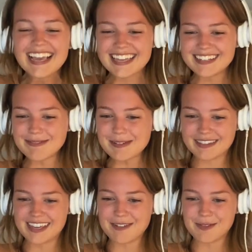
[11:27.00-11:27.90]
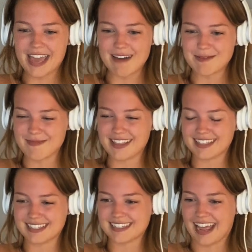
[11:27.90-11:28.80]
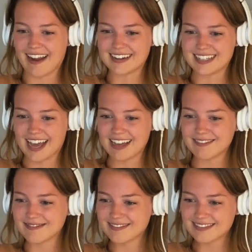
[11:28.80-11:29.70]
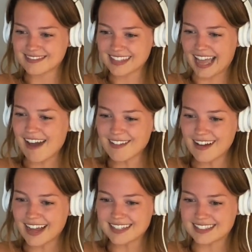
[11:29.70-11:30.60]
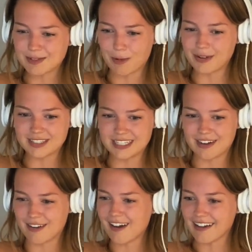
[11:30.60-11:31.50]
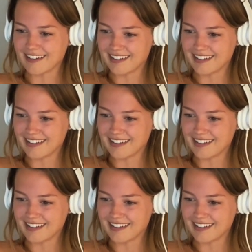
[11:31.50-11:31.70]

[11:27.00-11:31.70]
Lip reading: Can you believe we haven't met this entire time? Like, how long has quarantine gone on?